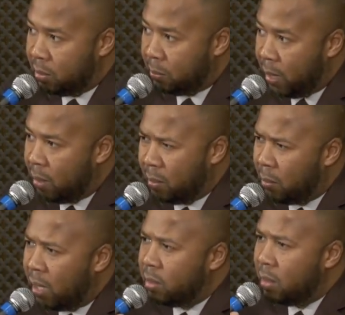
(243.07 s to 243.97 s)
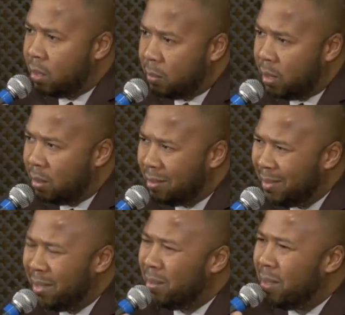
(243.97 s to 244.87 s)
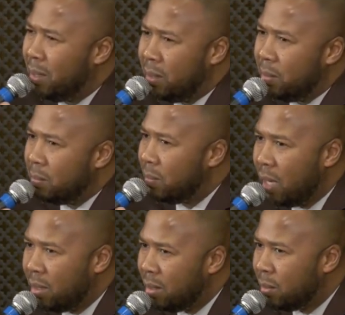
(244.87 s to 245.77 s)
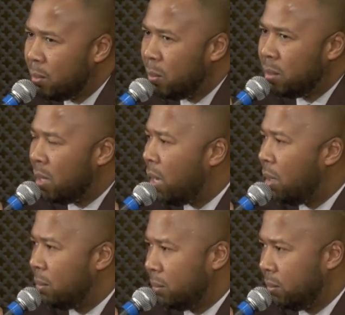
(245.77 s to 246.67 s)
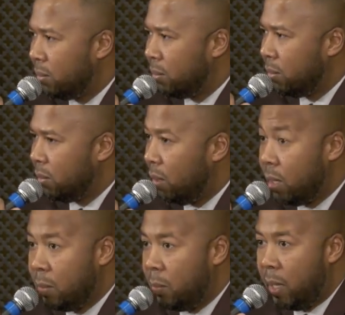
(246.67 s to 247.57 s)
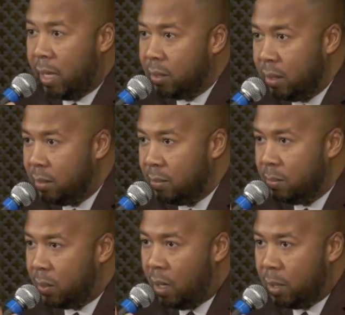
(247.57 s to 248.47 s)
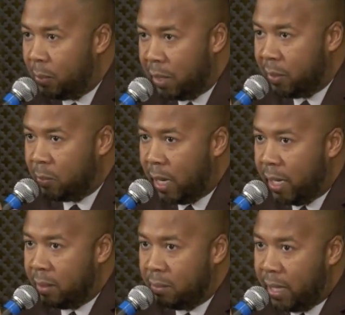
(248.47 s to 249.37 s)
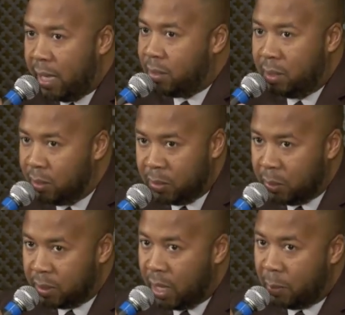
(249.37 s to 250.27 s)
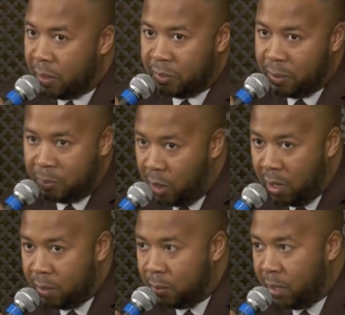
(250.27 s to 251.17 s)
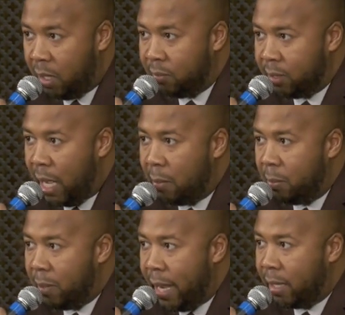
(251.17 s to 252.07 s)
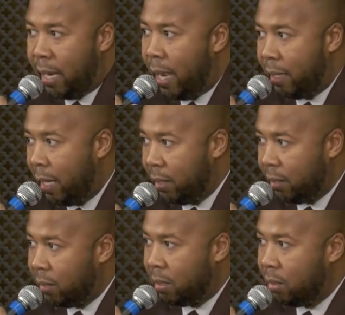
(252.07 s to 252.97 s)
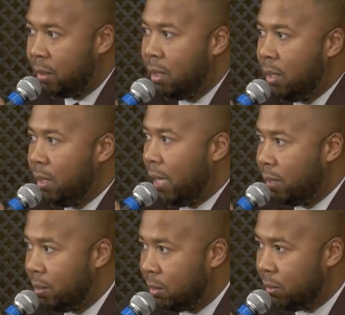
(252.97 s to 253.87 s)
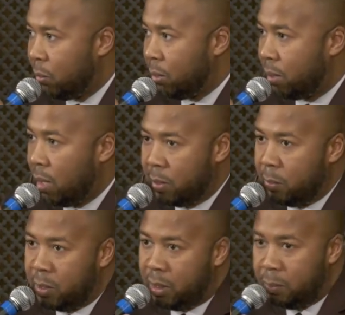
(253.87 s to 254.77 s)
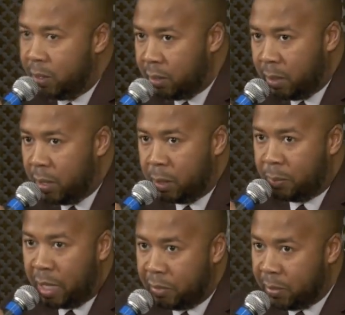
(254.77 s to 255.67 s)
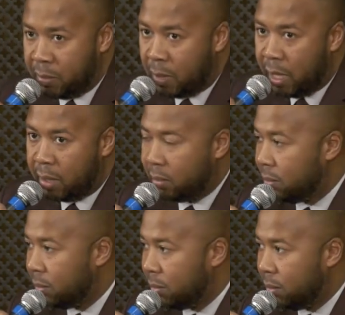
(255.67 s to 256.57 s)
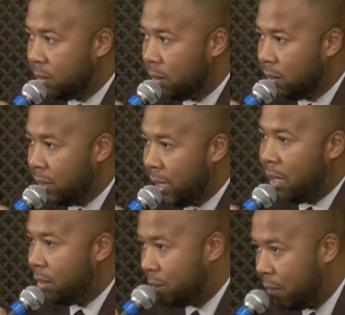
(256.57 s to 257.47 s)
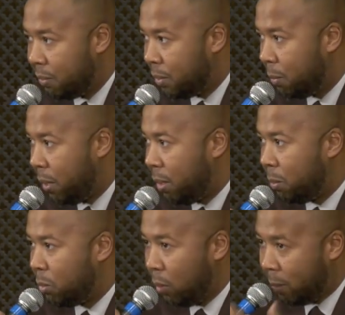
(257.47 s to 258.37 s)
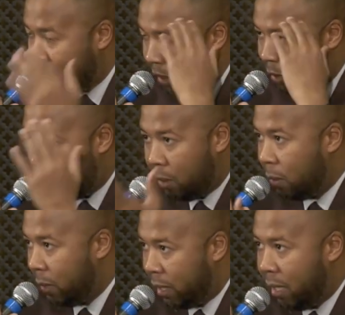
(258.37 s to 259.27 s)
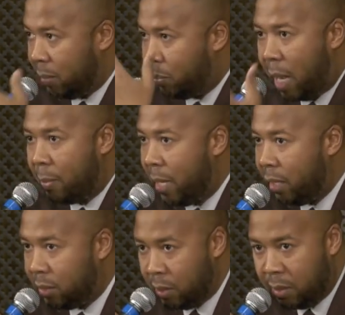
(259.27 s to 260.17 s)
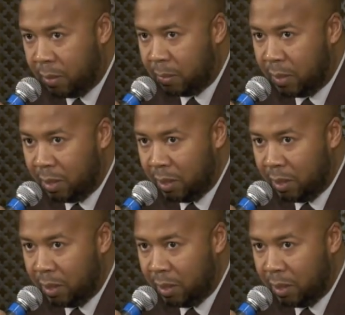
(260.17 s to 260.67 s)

It's why are you talking about? It has nothing to do with Islam. Okay, well, why is it calling the Prophet white has anything to do with Islam? If calling Sahaba black and highlighting their color has nothing to do with Islam, then we shouldn't be talking about the Prophet being white. And that in itself is debatable too. That term, again, the problematic term.